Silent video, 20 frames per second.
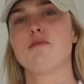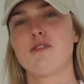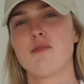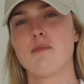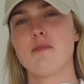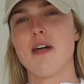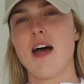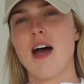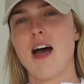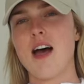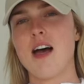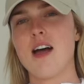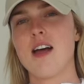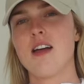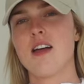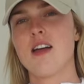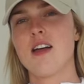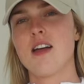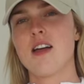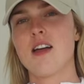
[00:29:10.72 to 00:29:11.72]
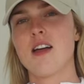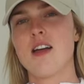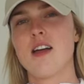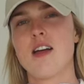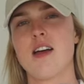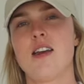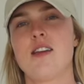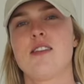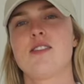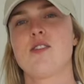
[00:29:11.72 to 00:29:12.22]
from that,
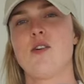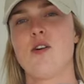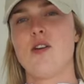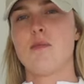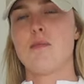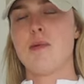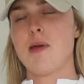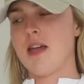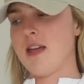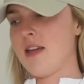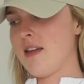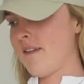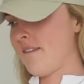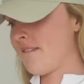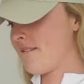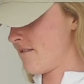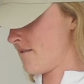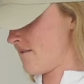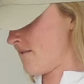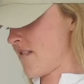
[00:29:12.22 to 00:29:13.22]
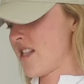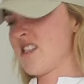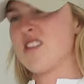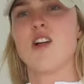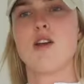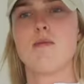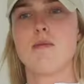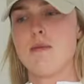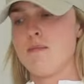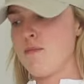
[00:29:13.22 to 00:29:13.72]
and it's all a
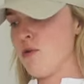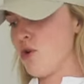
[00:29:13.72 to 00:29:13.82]
bit